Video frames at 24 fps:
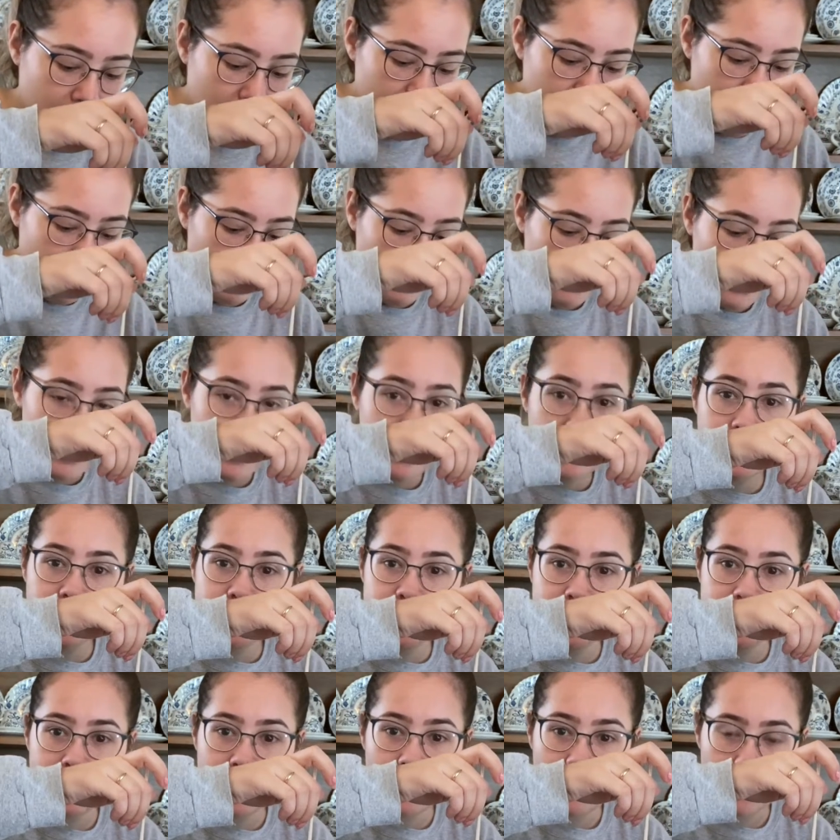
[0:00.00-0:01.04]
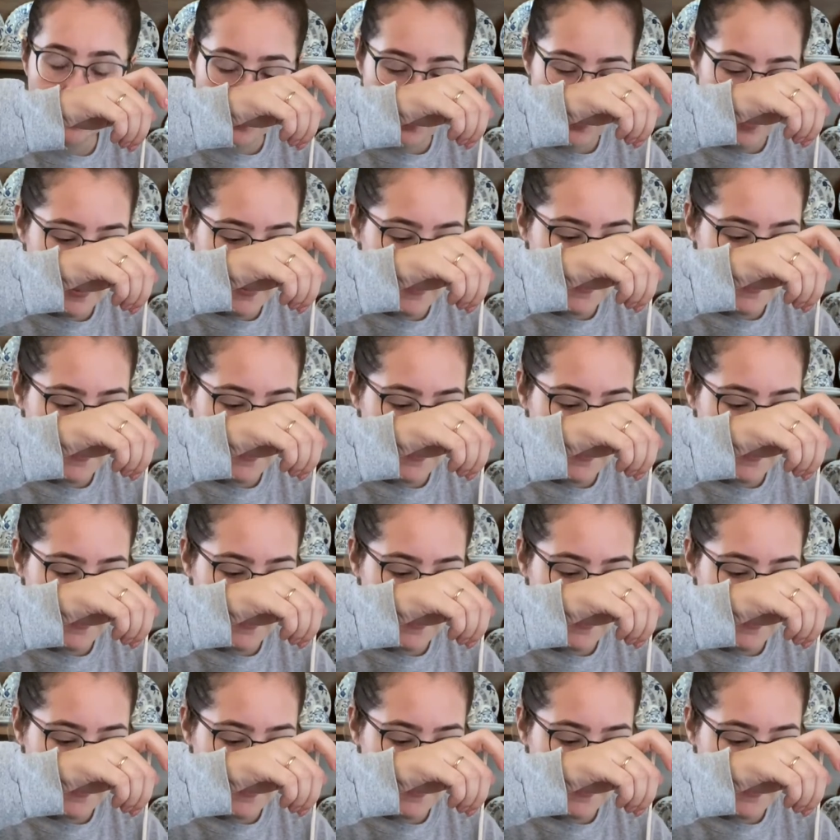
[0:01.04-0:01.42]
like so.